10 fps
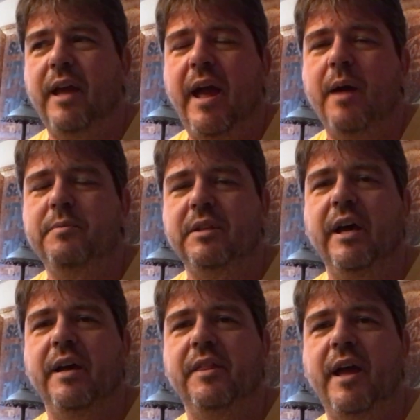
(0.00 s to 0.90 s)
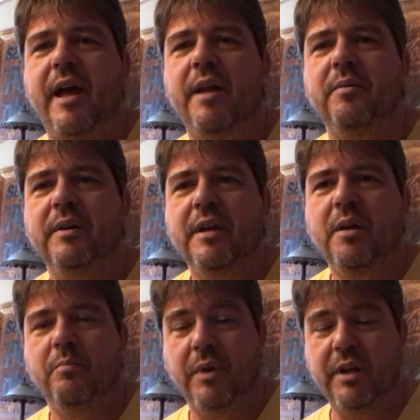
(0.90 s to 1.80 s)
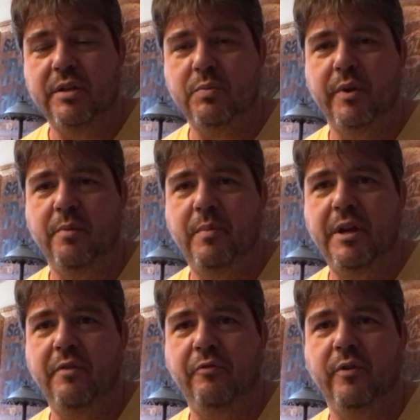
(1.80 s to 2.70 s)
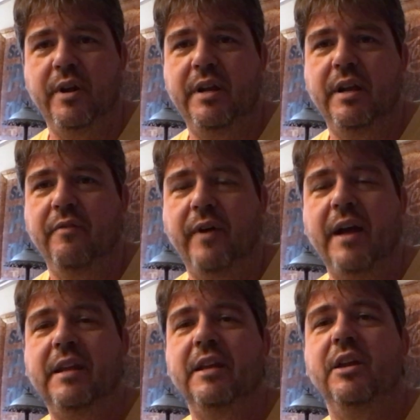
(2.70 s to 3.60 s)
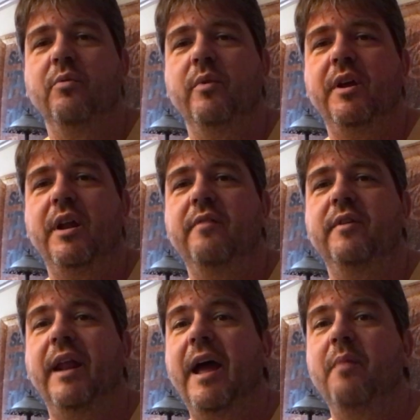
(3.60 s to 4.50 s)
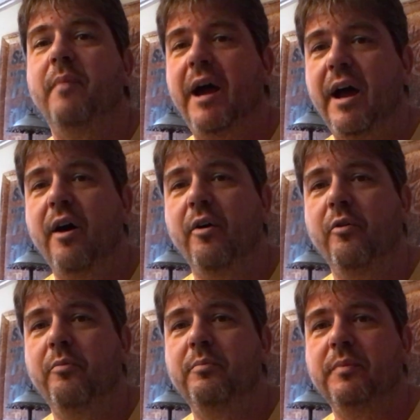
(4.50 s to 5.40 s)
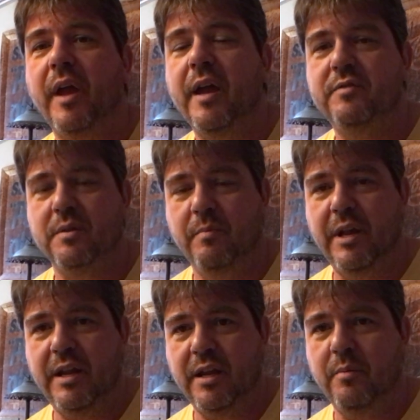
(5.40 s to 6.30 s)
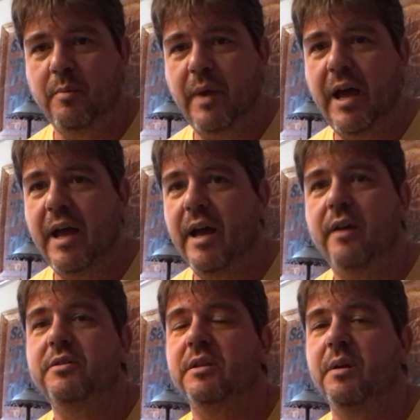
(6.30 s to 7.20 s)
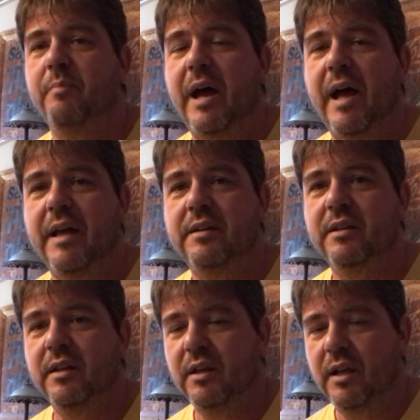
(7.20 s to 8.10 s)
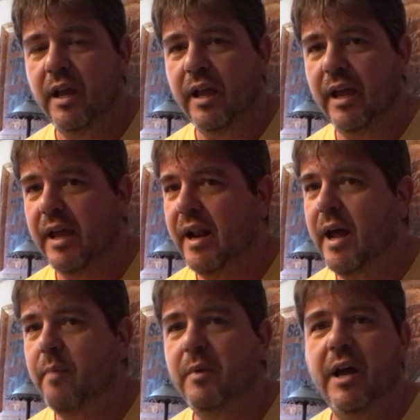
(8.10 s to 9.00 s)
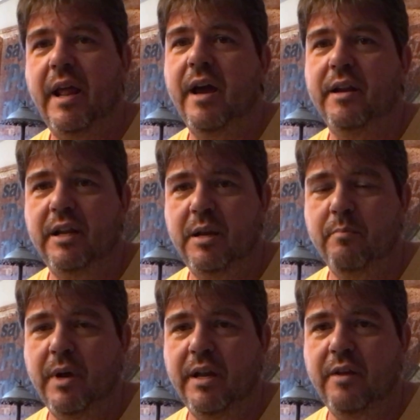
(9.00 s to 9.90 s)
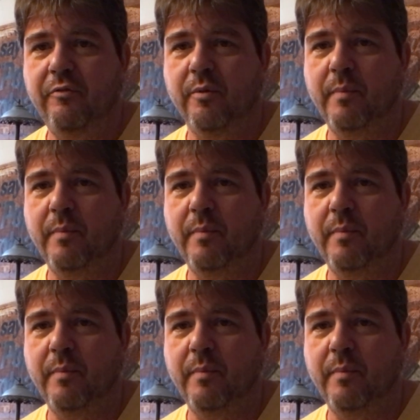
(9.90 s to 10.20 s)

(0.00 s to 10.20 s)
apps like that, because with them being free, if I can get rid of it at my home, have somebody come to my house and buy it, and I'm not out any money for